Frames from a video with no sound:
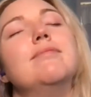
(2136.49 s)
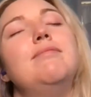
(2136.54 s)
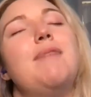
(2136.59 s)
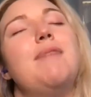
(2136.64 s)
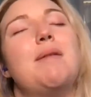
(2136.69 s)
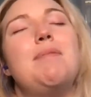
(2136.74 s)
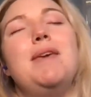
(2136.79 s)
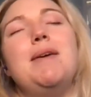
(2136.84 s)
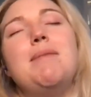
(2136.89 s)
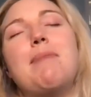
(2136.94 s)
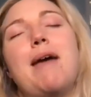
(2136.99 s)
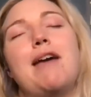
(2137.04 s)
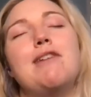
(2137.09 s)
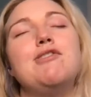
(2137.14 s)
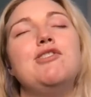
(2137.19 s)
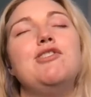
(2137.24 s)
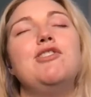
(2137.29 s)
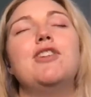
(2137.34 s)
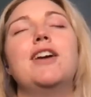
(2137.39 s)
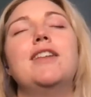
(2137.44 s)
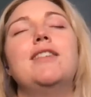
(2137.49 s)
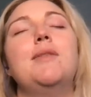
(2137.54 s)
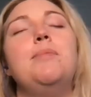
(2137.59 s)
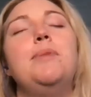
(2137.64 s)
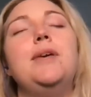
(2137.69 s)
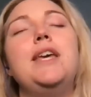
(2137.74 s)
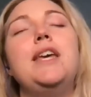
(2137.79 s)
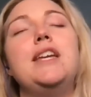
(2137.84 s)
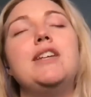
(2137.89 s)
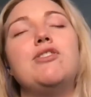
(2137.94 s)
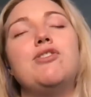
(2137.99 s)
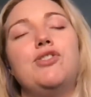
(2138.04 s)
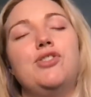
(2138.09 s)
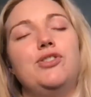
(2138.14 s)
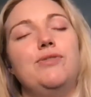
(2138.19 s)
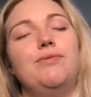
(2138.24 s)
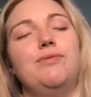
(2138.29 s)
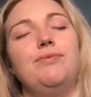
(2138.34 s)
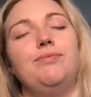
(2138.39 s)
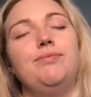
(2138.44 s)
maybe imagine you're at the
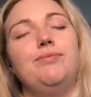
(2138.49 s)
beach